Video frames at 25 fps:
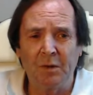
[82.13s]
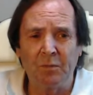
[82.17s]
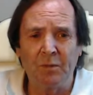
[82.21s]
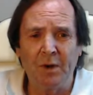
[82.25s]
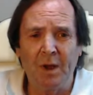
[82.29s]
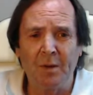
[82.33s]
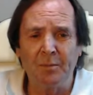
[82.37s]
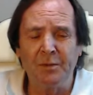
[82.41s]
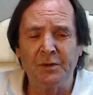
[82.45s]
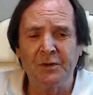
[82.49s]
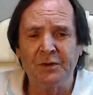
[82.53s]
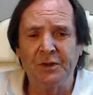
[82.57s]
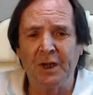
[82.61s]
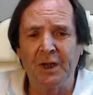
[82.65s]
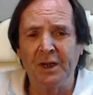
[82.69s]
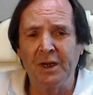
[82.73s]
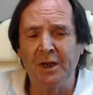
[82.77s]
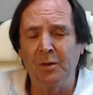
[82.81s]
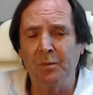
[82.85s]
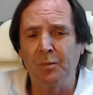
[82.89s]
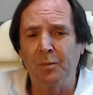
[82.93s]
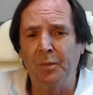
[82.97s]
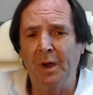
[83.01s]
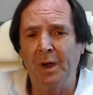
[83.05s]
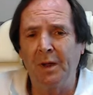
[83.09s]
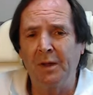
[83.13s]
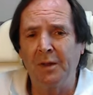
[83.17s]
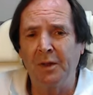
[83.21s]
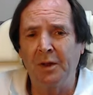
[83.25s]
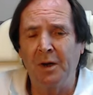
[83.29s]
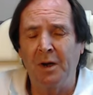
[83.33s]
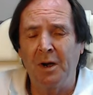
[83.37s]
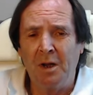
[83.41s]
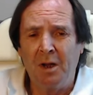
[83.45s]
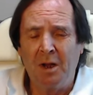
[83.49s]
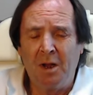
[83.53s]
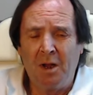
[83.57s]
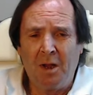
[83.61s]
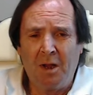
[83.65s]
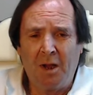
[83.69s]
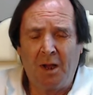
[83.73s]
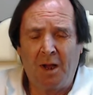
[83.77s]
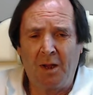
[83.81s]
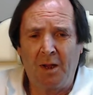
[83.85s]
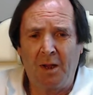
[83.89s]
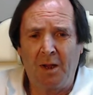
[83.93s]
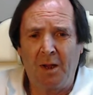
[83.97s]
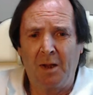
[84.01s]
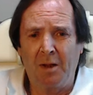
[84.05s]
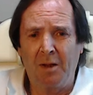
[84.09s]
represented by their
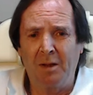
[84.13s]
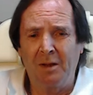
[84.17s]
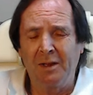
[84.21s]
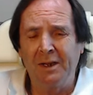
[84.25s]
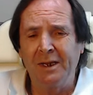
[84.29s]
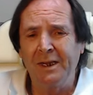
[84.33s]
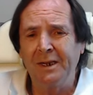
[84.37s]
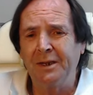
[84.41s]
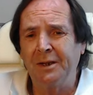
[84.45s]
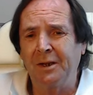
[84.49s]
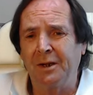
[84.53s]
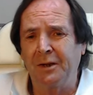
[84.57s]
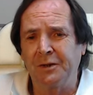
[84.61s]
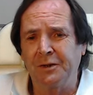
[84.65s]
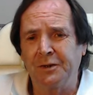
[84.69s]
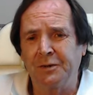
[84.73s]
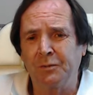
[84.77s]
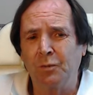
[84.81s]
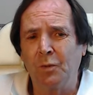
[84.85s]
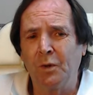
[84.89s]
uh, leaders.